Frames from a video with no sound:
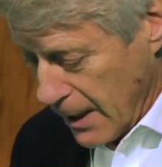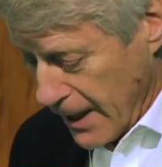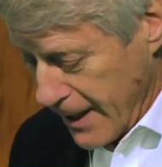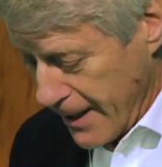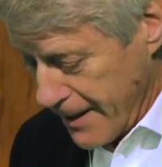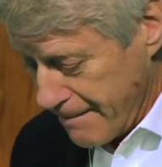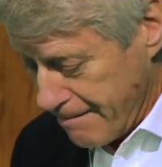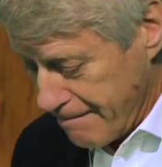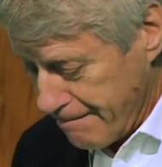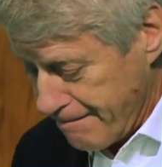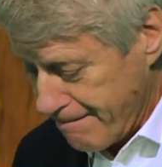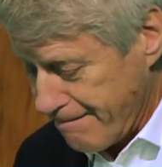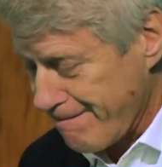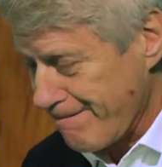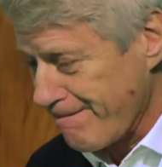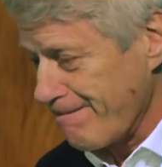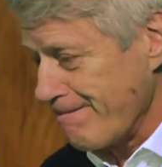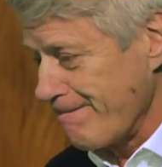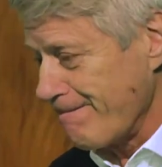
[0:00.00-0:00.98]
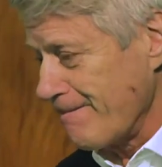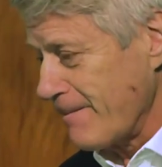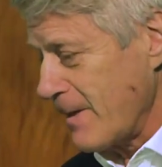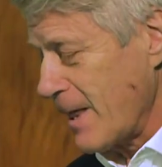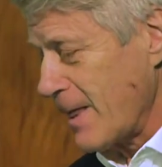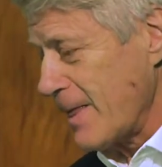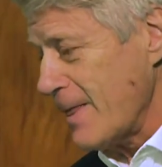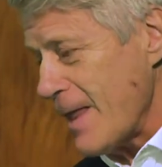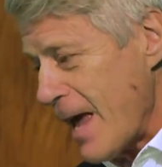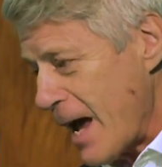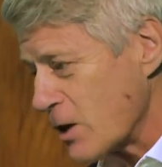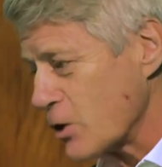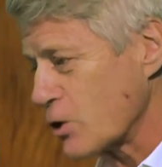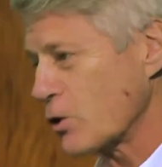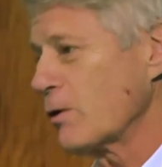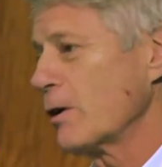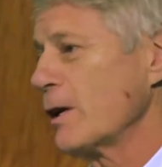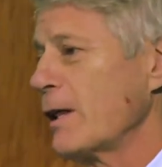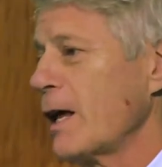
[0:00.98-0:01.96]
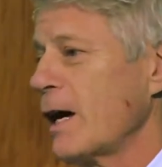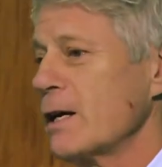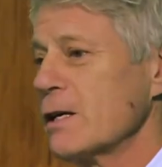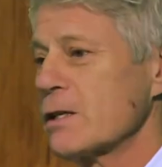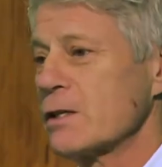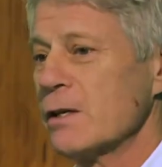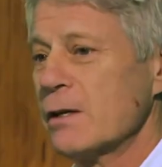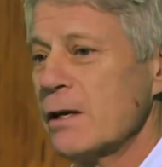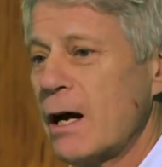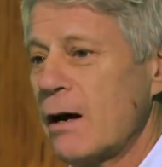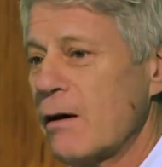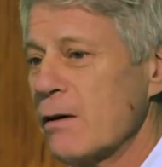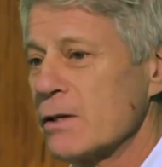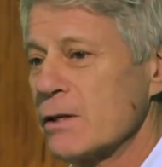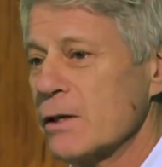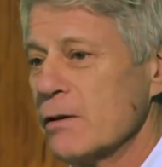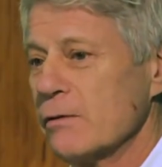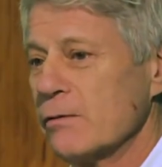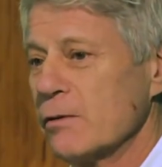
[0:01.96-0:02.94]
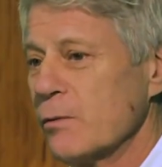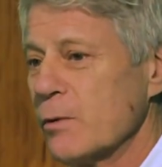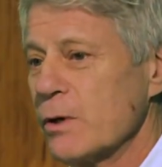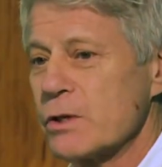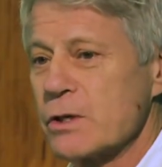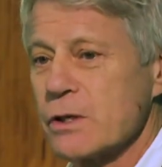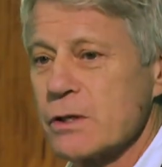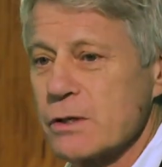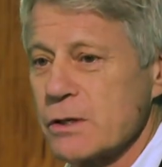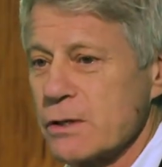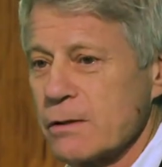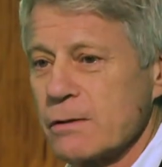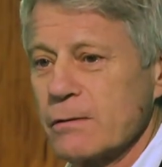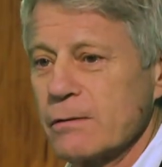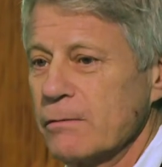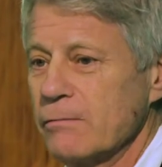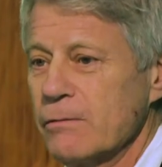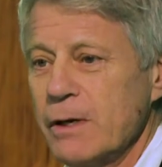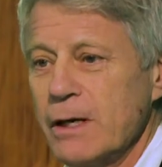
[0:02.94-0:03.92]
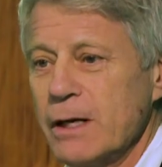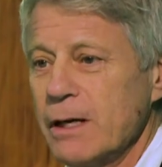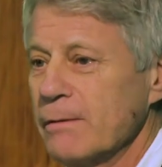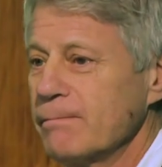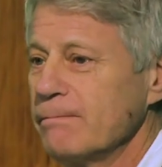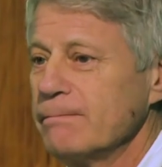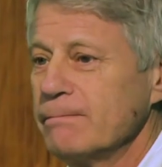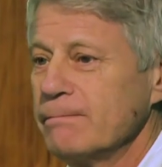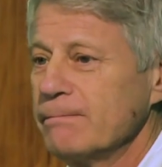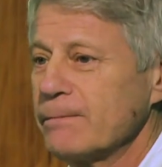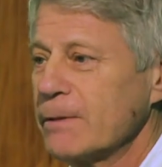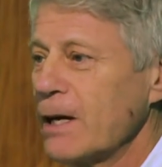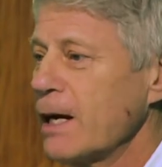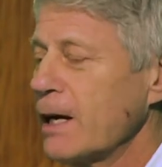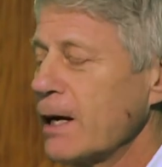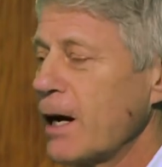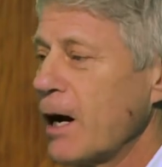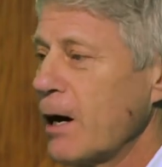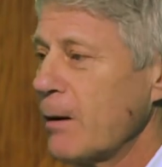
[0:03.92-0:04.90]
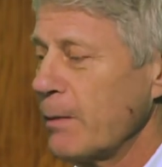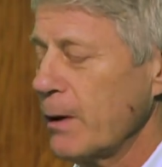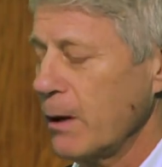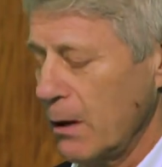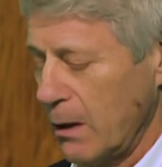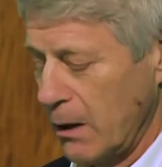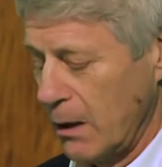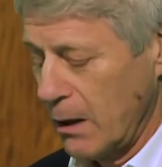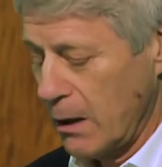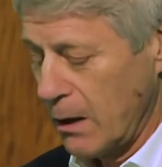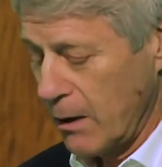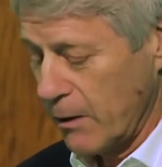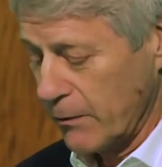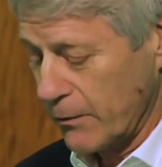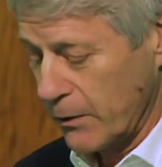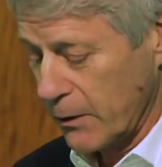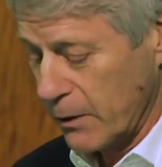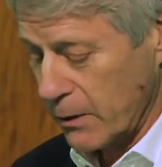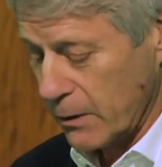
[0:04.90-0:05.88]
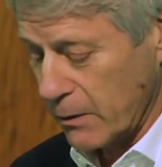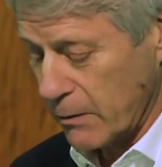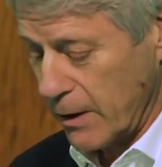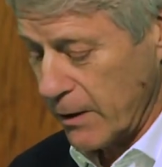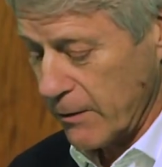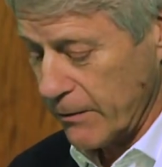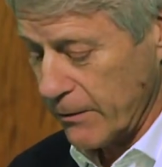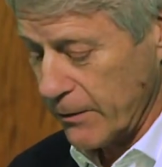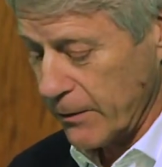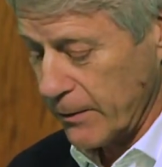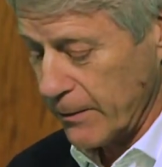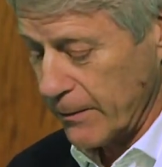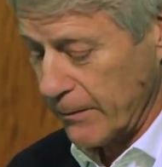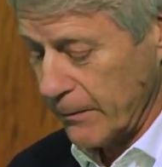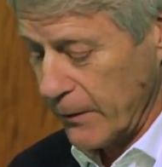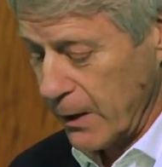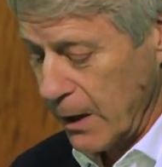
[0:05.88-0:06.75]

Um, naturally, that is the narrative which is really taken up after Grenfell.